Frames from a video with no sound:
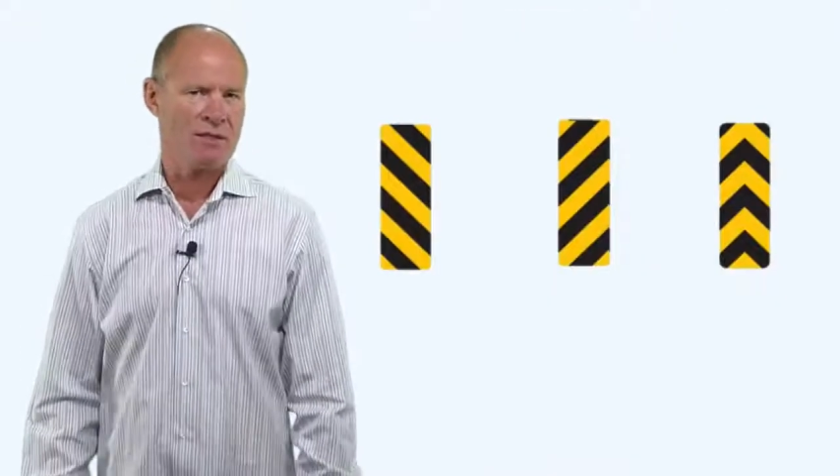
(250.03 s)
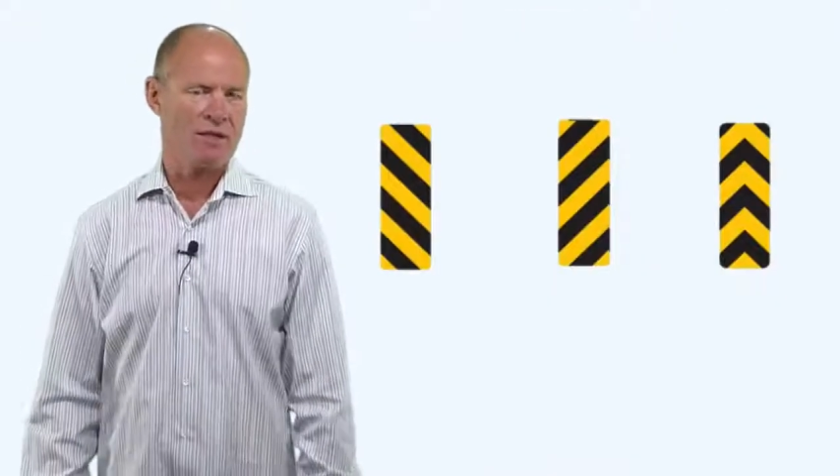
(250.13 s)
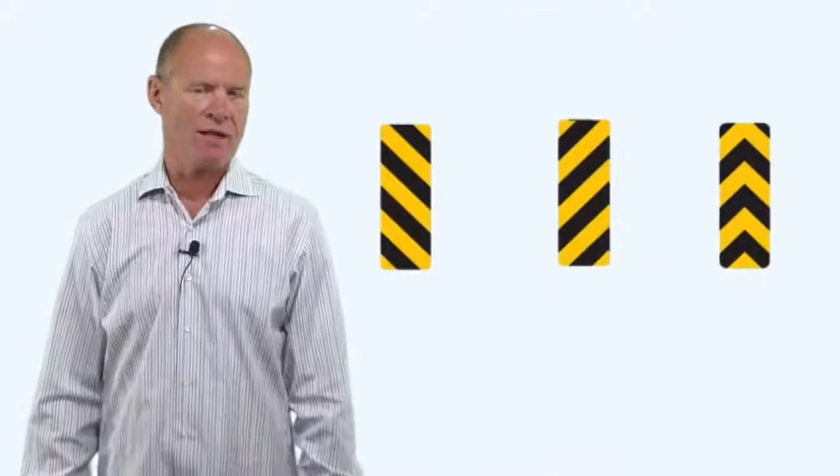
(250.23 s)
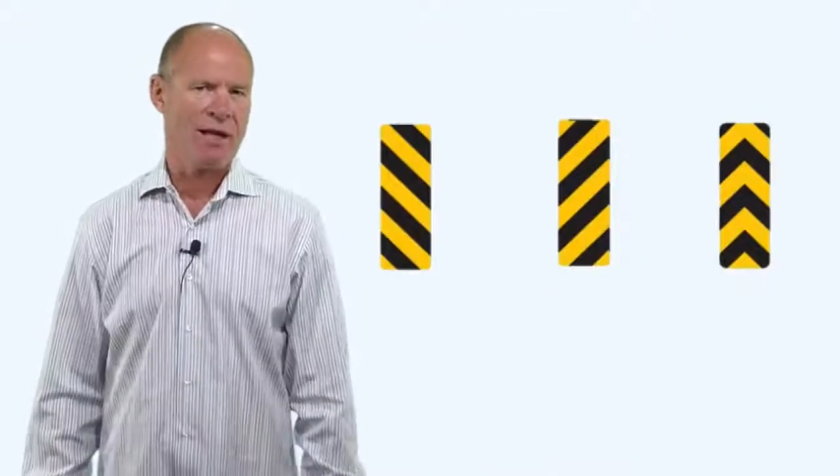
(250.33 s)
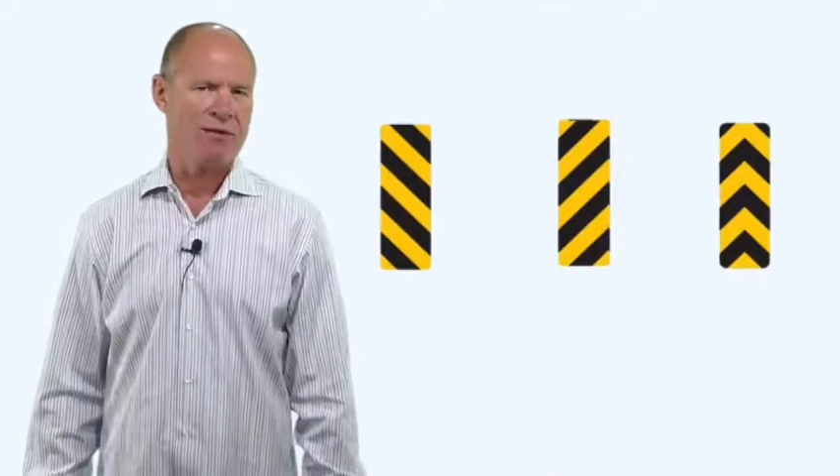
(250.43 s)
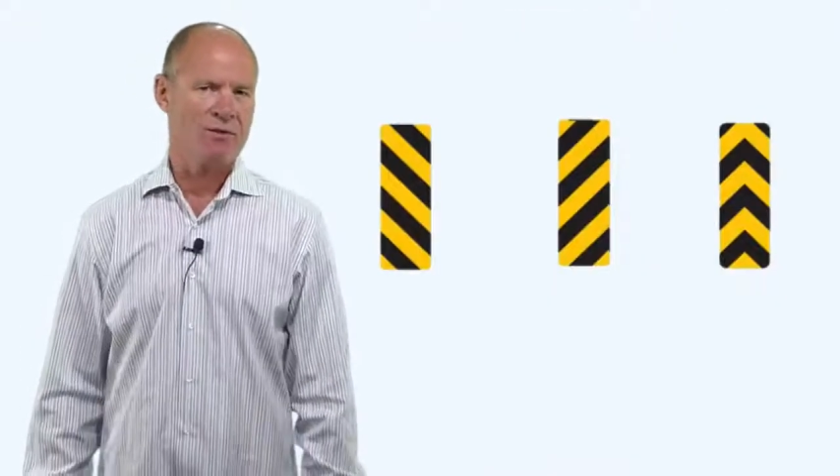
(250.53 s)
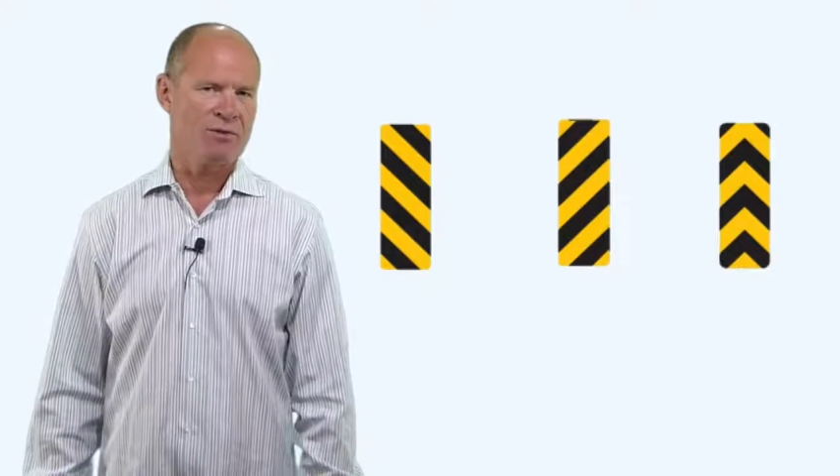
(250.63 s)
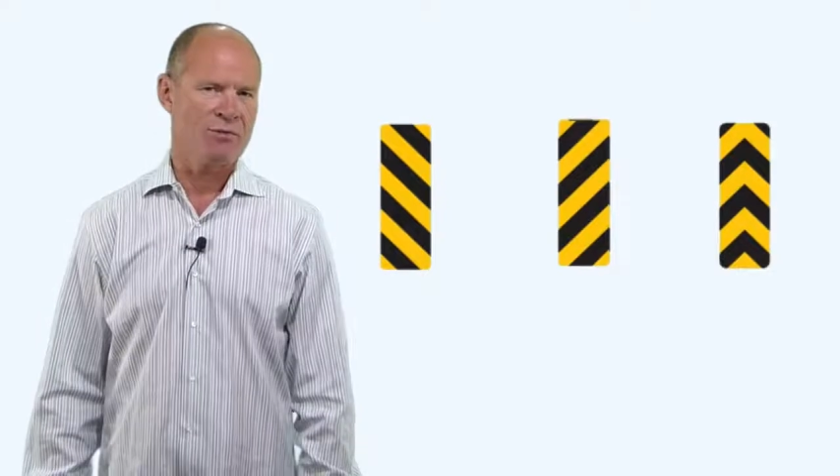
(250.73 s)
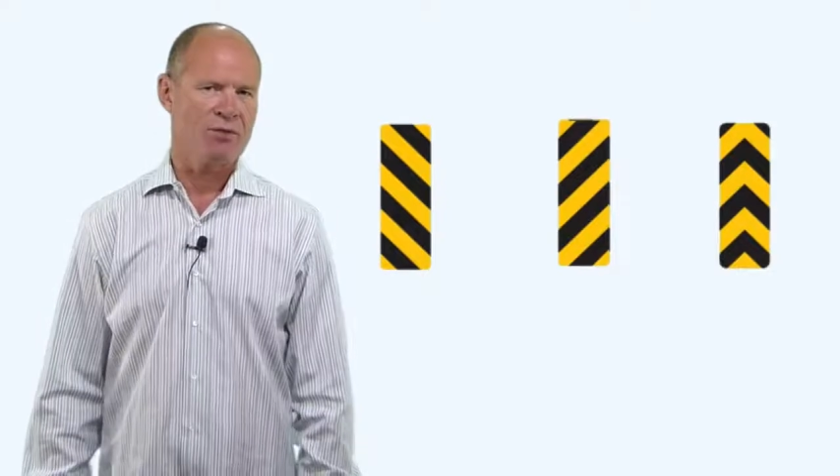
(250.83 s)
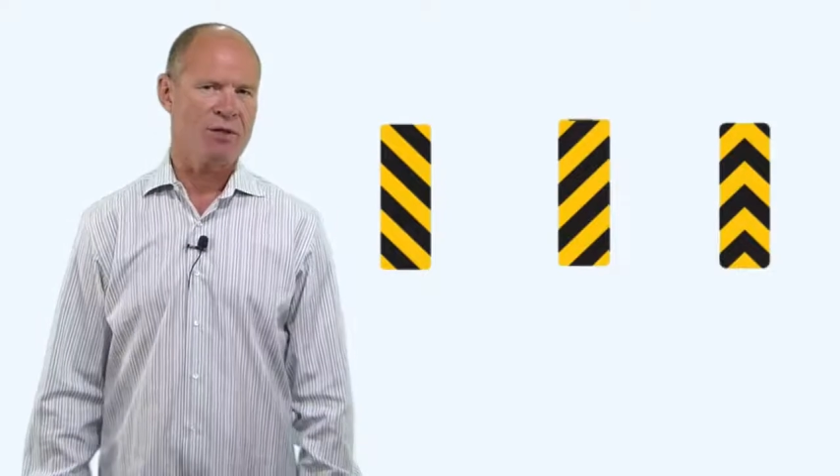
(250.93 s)
the hazard
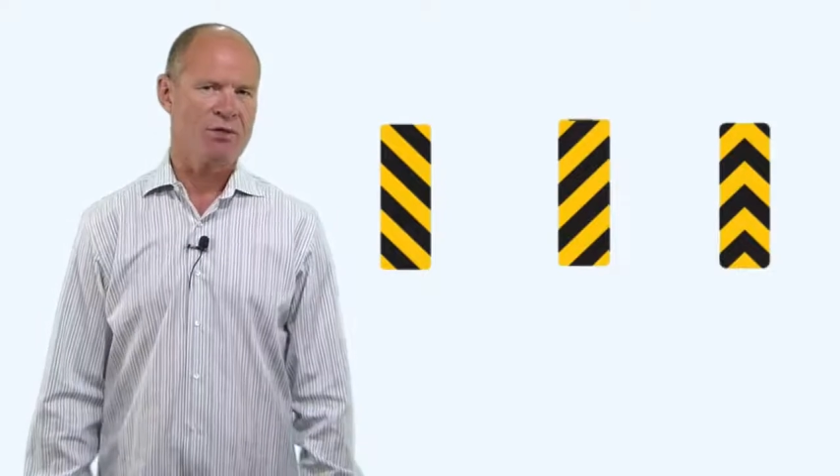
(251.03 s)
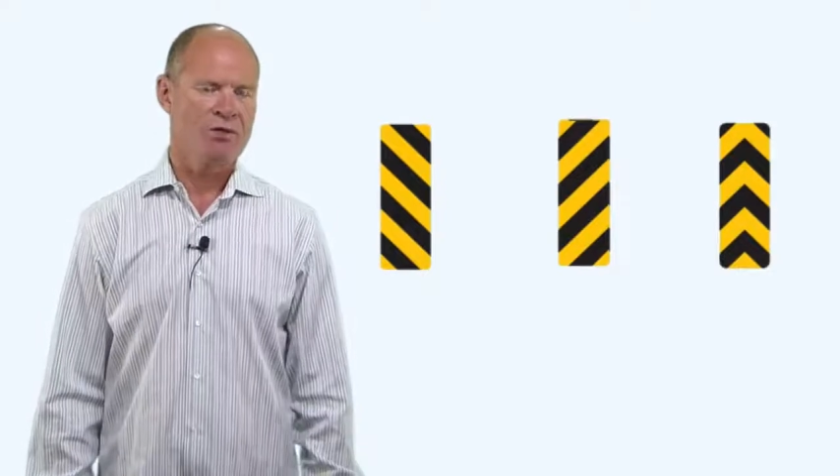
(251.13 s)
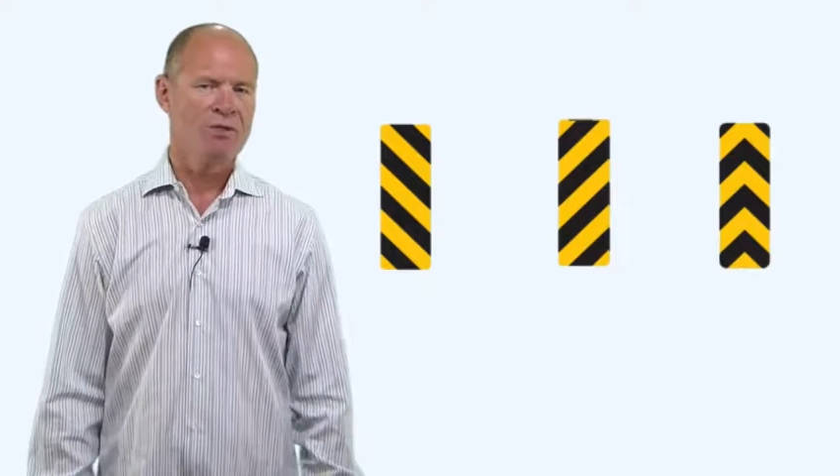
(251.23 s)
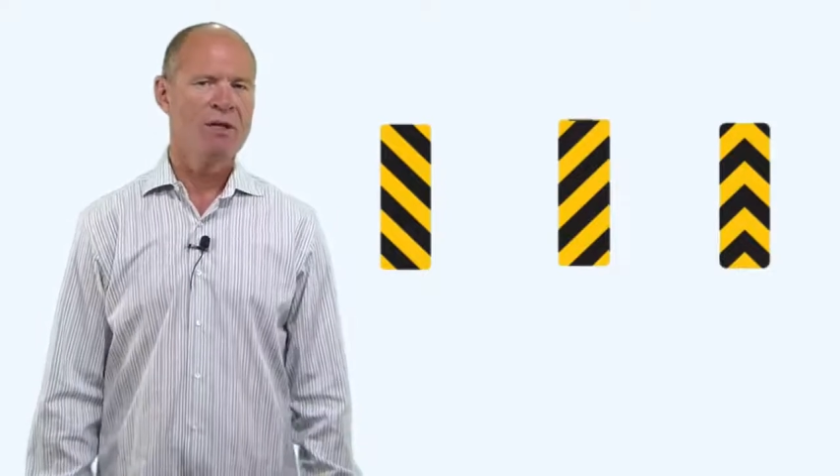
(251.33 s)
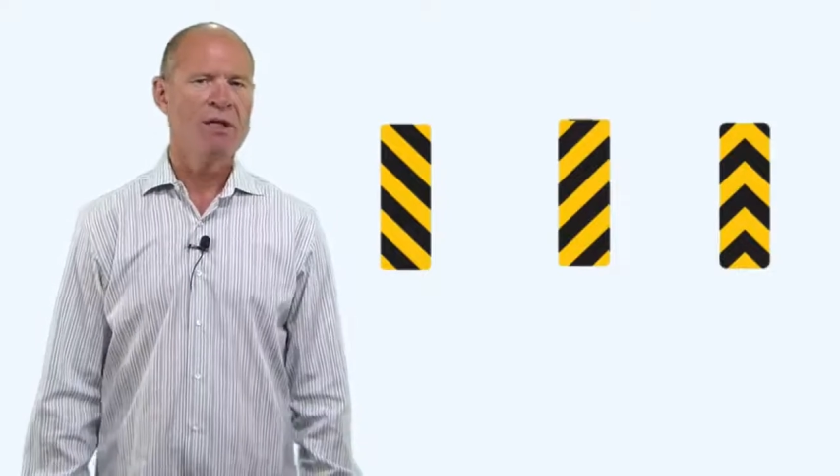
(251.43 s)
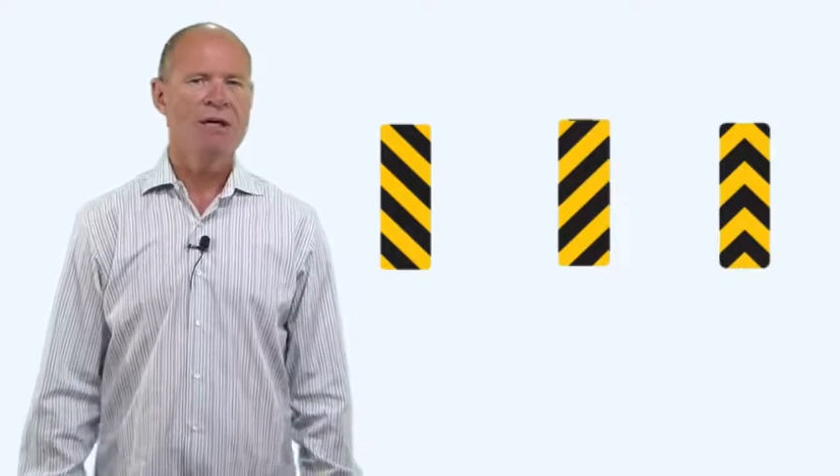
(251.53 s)
obstruction